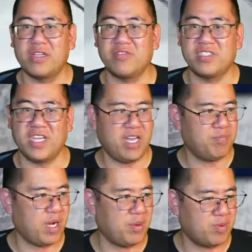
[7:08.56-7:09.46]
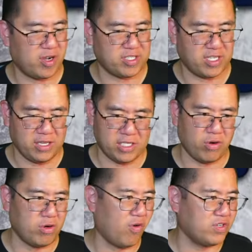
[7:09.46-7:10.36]
glove save by Bobrovsky. Let's
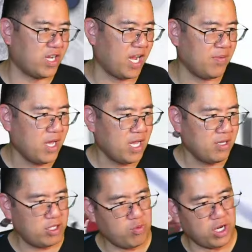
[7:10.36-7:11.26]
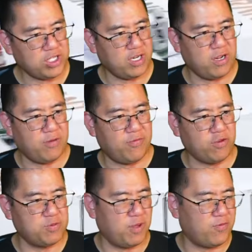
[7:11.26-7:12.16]
go into overtime. Let's watch it in
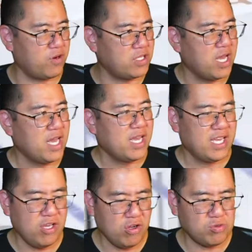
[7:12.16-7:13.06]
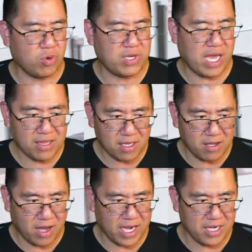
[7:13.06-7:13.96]
full speed first. Hughes will gain the
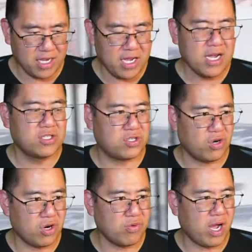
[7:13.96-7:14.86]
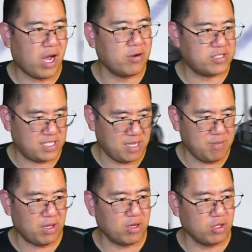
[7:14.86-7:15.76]
line, turn around, see
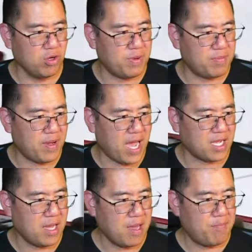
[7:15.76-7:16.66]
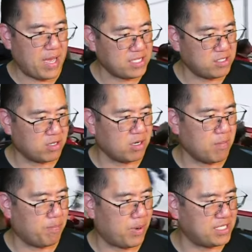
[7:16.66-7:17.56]
Miller looping back.
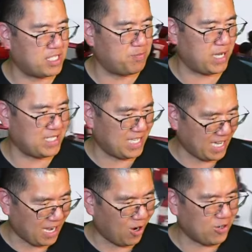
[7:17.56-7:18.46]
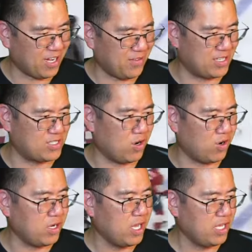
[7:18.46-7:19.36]
Boeser busts his butt to get out of the
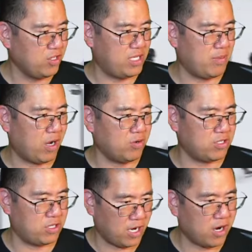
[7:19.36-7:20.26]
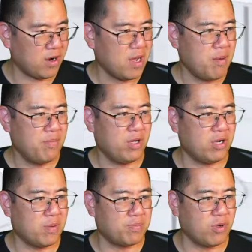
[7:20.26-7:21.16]
zone. You see him out there.
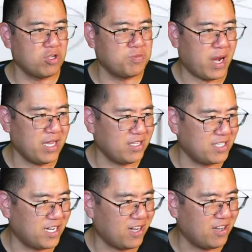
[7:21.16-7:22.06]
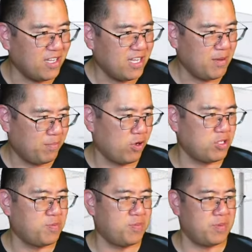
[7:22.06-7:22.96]
Miller blows by Lundell,
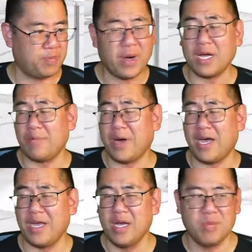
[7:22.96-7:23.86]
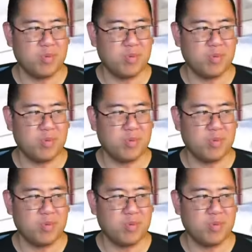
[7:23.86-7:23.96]
blows the puck by